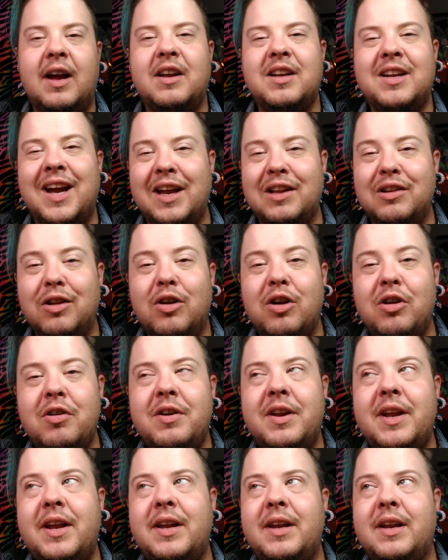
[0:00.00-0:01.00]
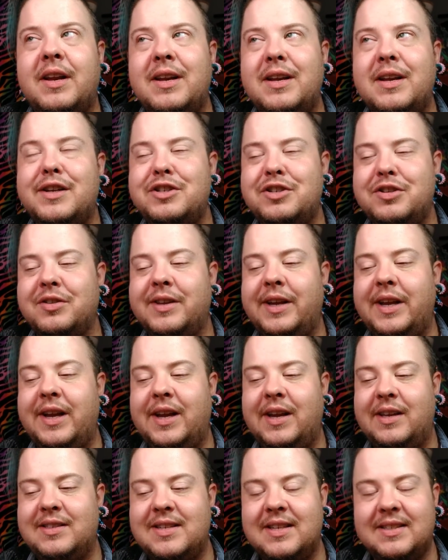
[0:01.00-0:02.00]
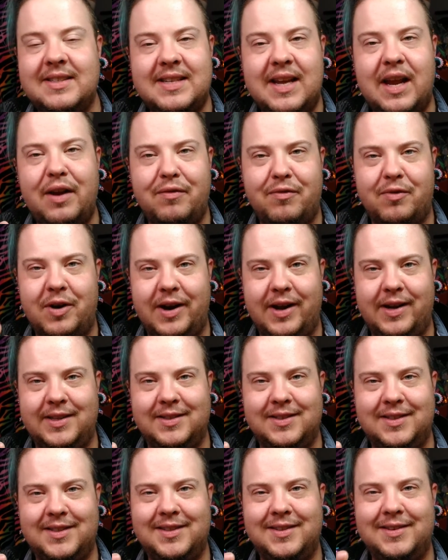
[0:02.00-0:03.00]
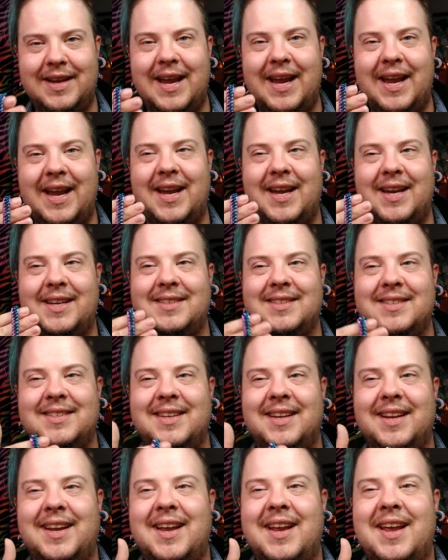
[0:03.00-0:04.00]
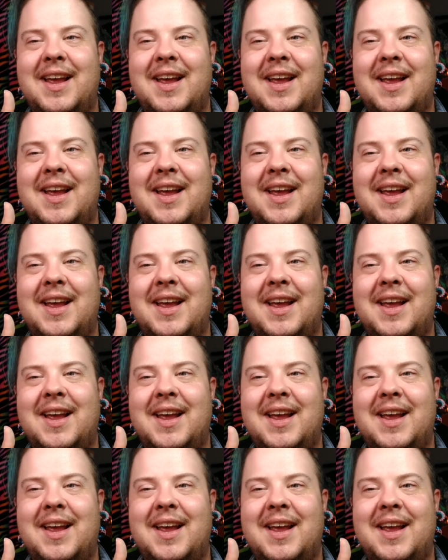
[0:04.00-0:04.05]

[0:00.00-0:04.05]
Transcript: I learned it initially to save rings, and